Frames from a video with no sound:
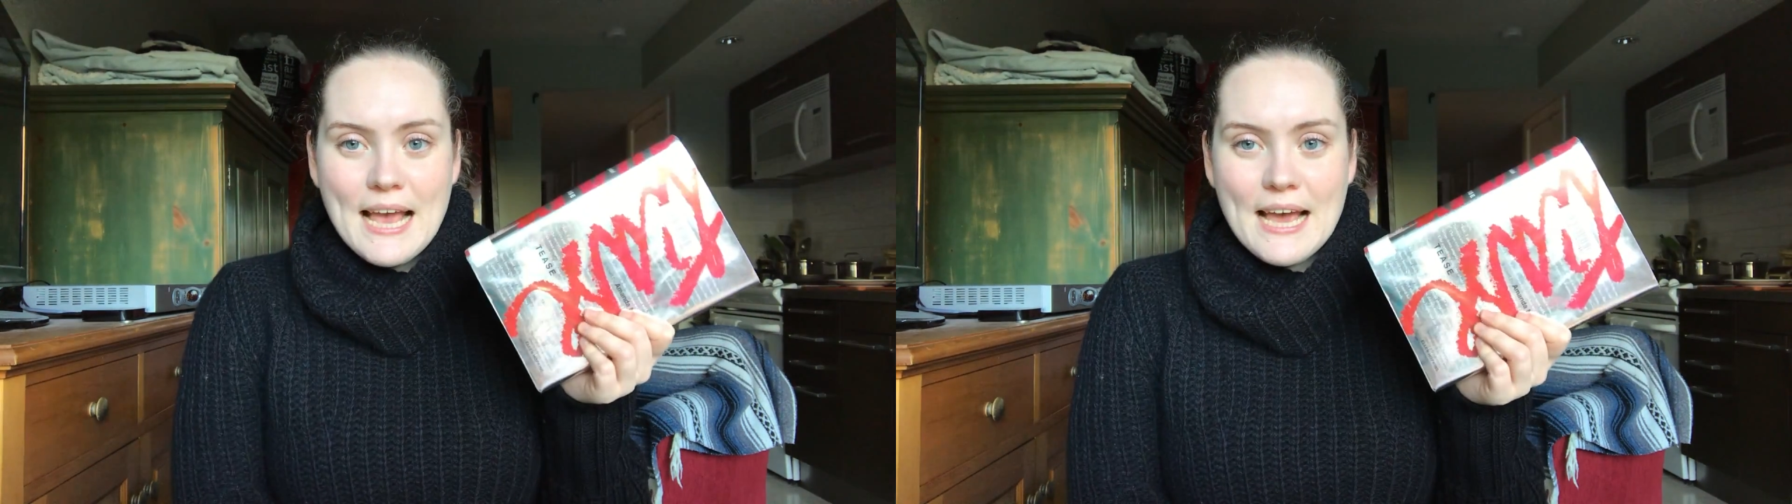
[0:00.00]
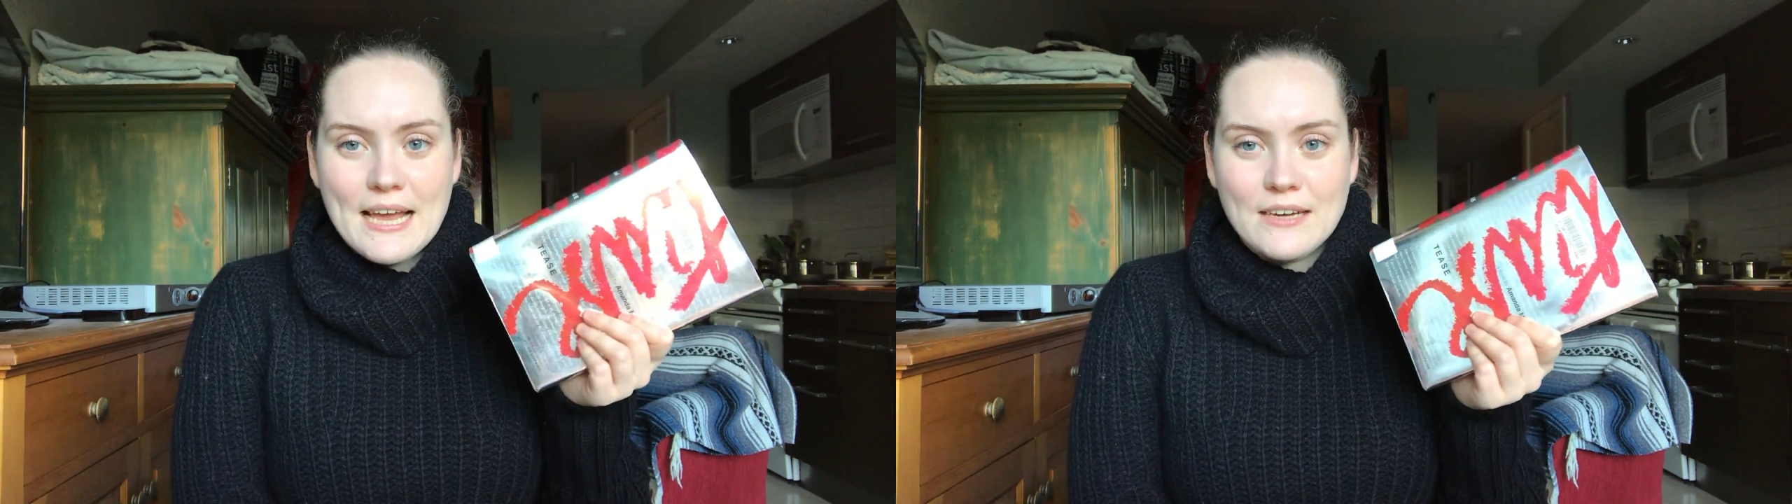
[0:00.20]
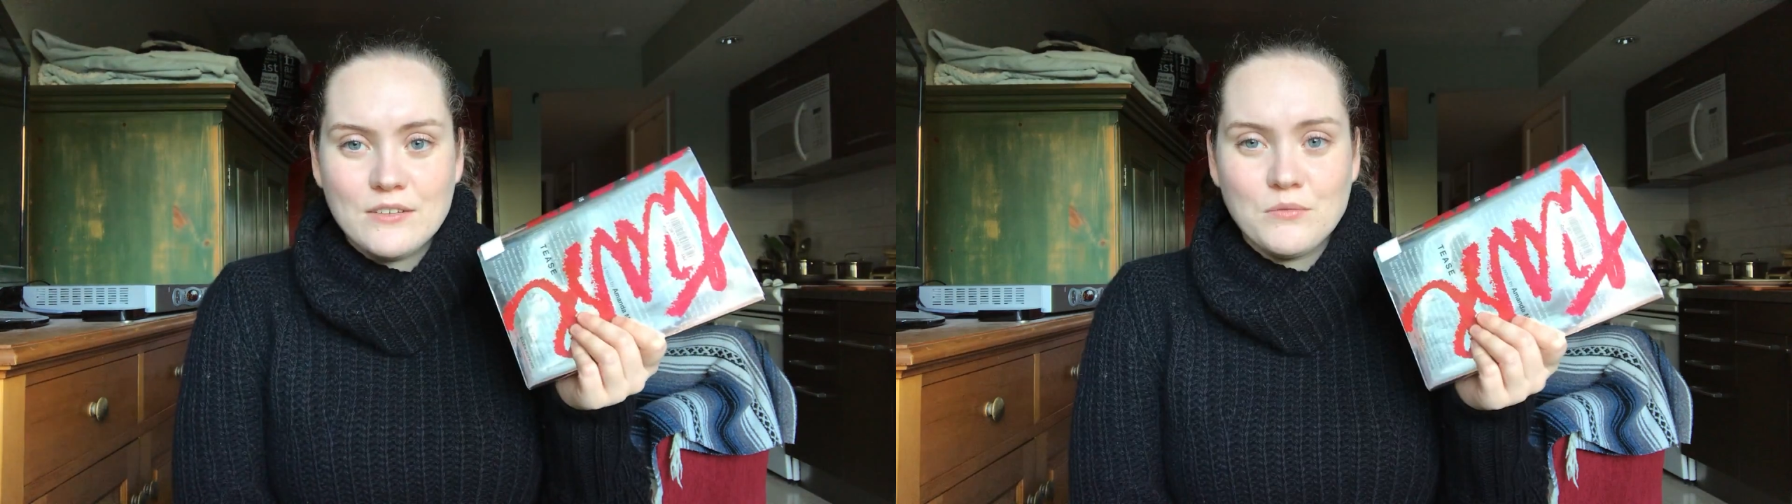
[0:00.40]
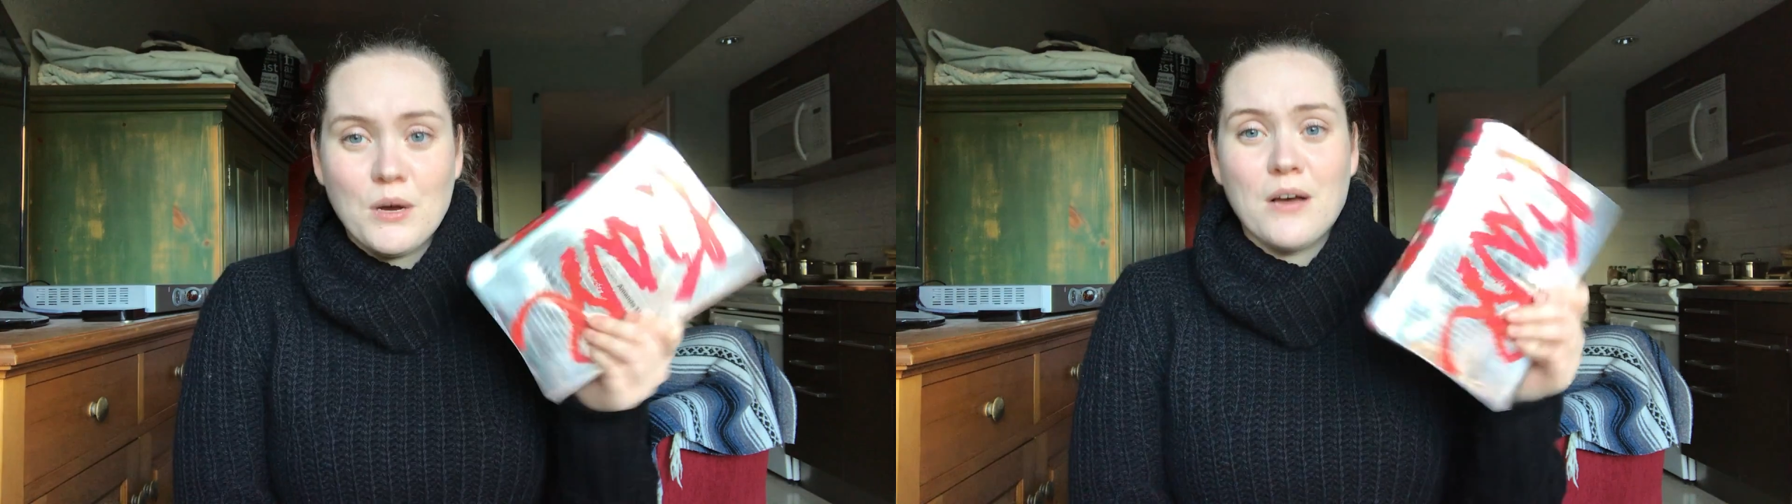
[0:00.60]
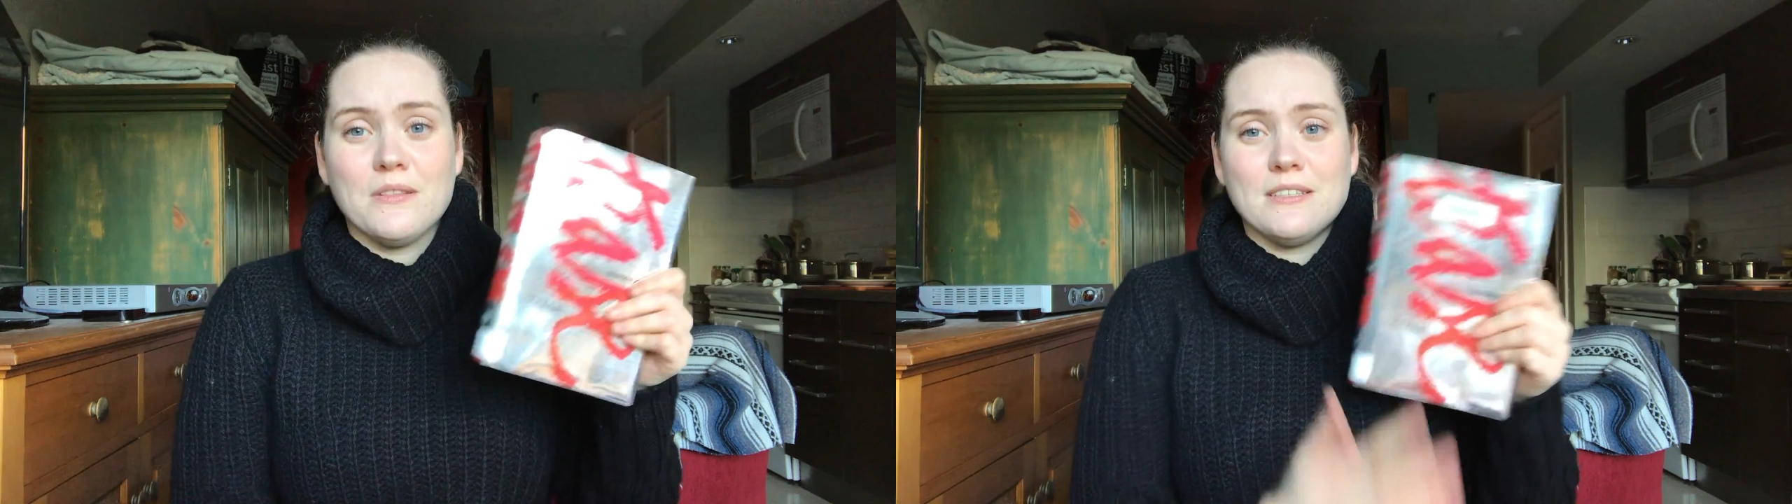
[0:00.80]
and
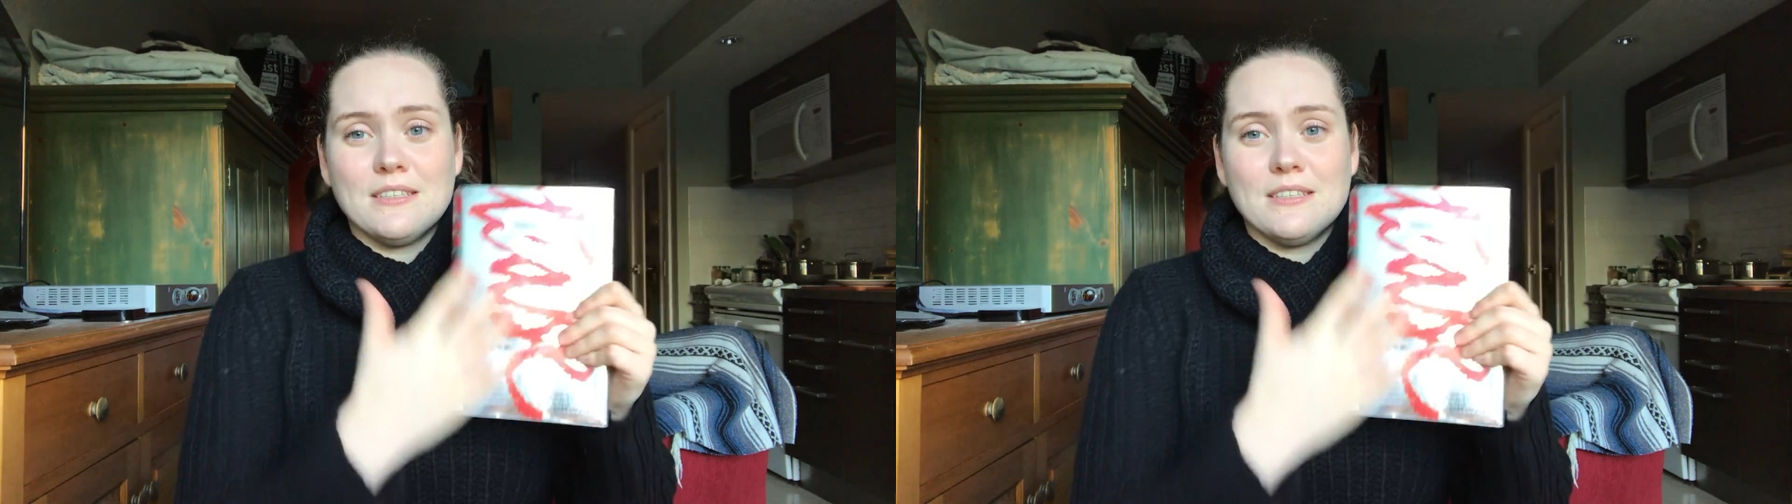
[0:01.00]
wow, that's